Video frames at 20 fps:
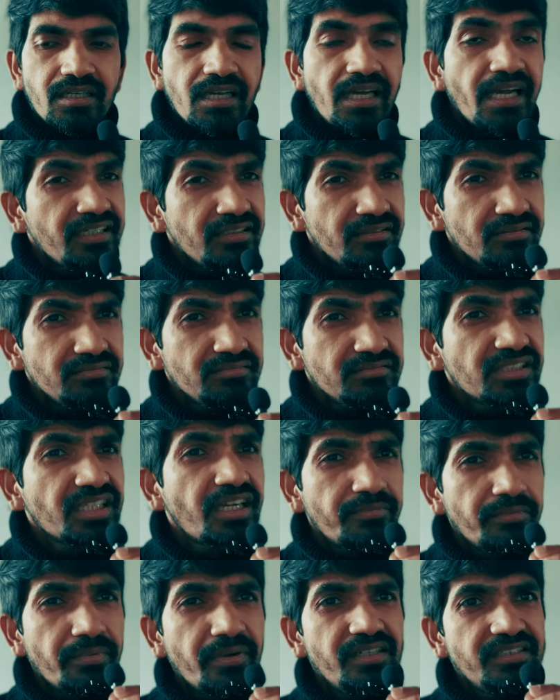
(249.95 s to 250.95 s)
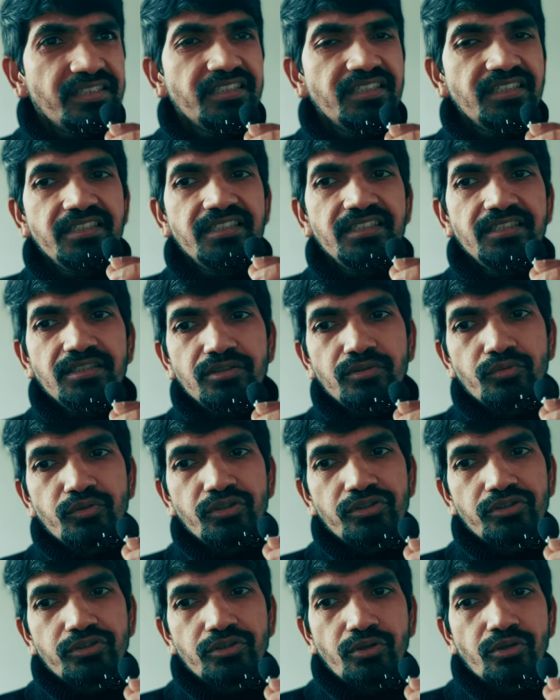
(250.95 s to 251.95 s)
And surprisingly,
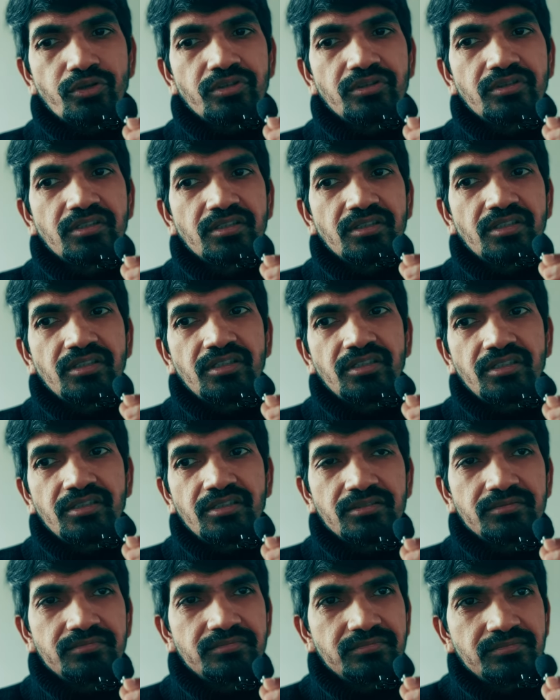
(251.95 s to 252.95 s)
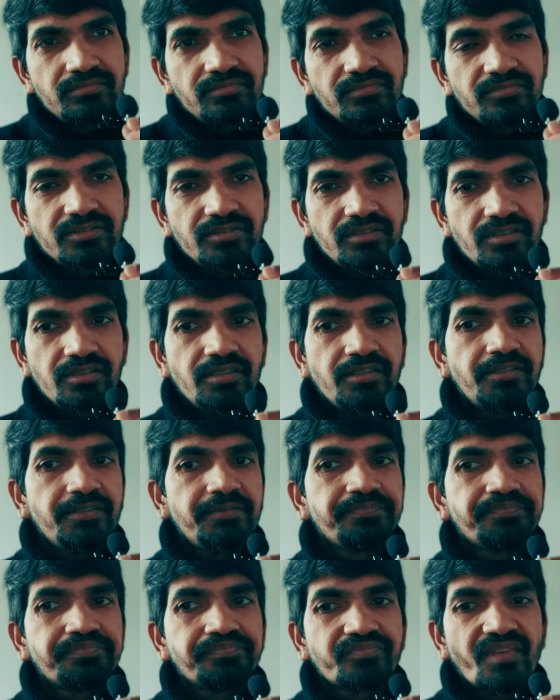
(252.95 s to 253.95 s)
we showed
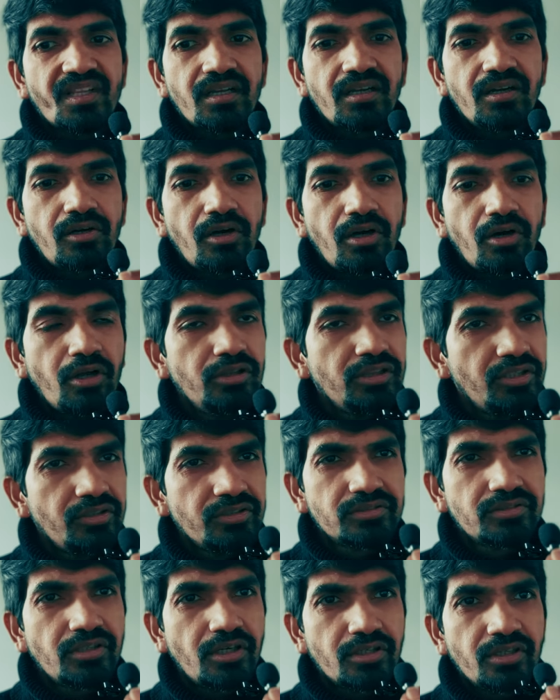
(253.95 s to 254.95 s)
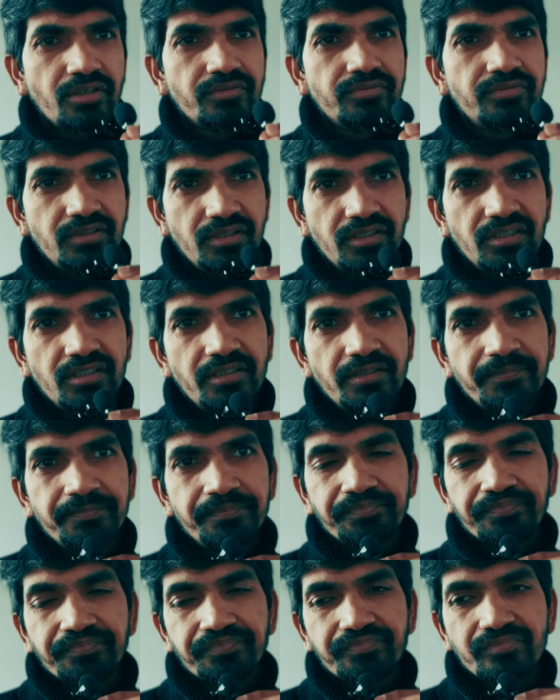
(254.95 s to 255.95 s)
all this sort of
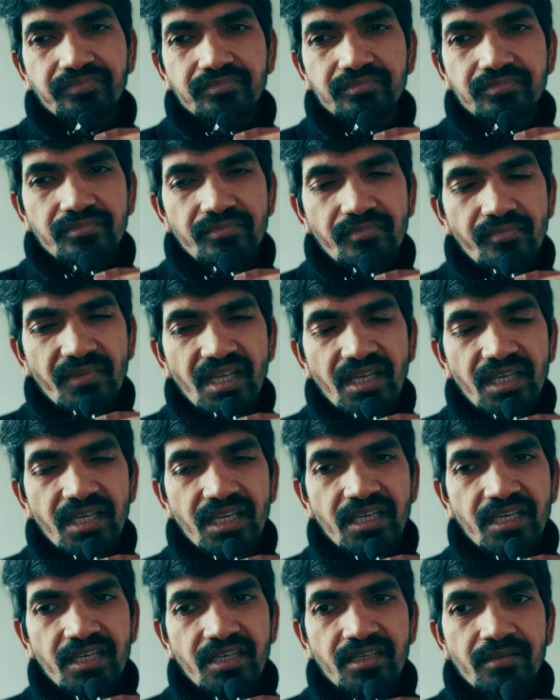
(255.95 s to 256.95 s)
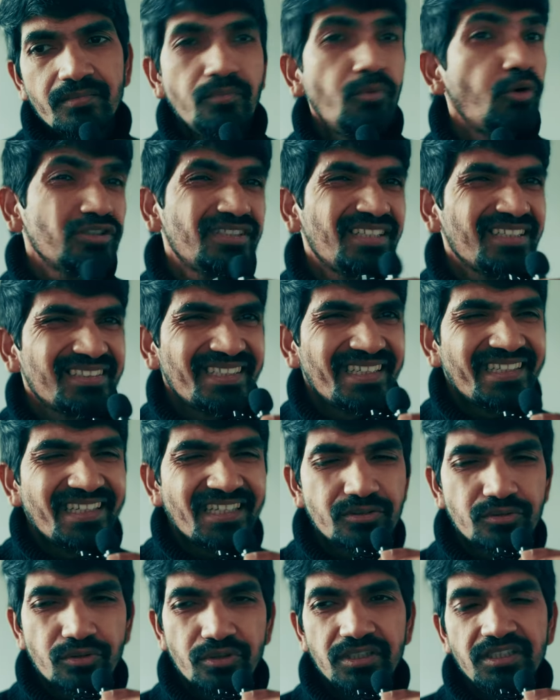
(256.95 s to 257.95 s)
more than that
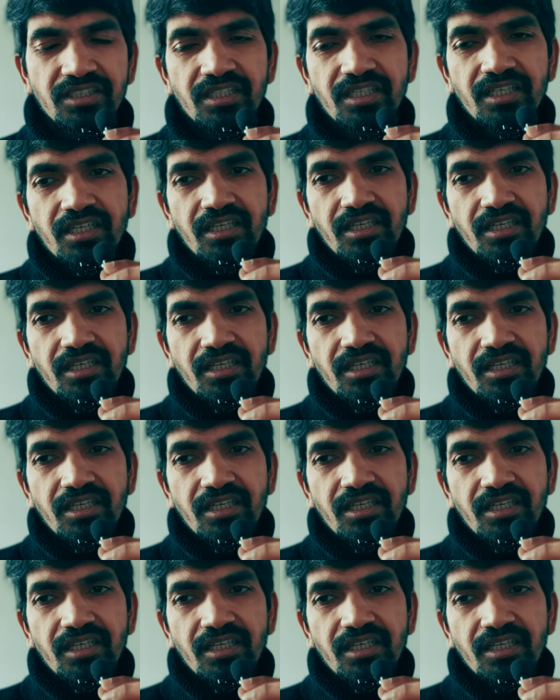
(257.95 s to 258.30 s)
actually,